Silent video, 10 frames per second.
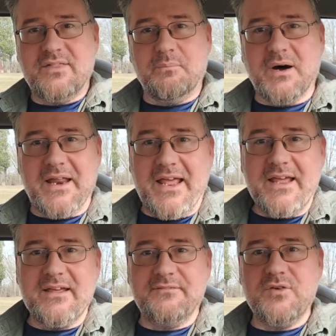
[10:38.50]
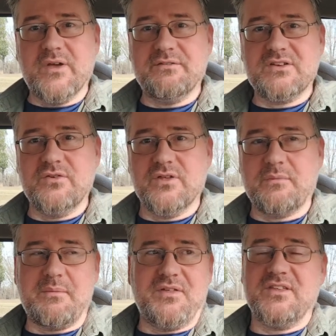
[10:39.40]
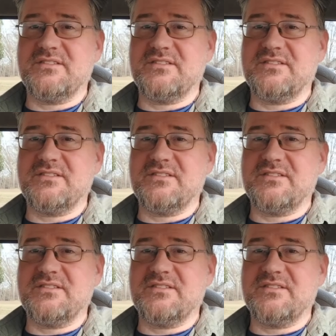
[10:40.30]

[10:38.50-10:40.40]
the money if you give it to them. I mean,